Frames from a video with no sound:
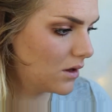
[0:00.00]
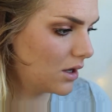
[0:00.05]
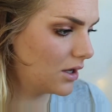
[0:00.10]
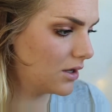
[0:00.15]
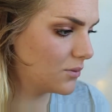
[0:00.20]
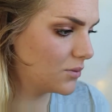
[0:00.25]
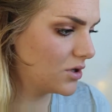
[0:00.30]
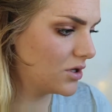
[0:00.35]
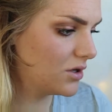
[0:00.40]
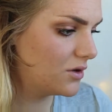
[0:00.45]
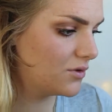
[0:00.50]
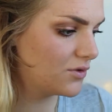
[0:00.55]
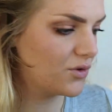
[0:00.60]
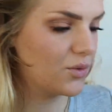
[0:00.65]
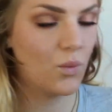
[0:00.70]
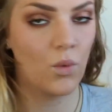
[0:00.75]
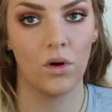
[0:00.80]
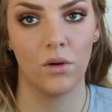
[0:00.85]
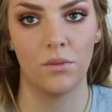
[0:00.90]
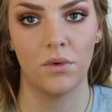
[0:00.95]
I am gonna use a
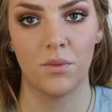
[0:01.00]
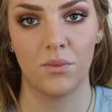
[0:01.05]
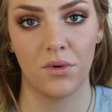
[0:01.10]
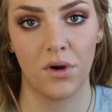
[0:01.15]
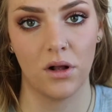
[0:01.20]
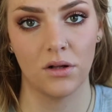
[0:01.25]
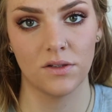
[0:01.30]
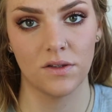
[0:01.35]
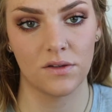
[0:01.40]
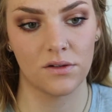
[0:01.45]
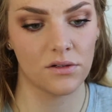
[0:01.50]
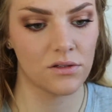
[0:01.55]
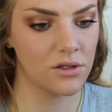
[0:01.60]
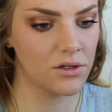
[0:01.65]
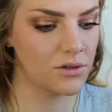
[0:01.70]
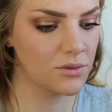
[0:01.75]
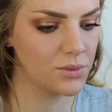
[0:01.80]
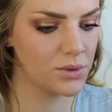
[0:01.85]
warmer bronzer though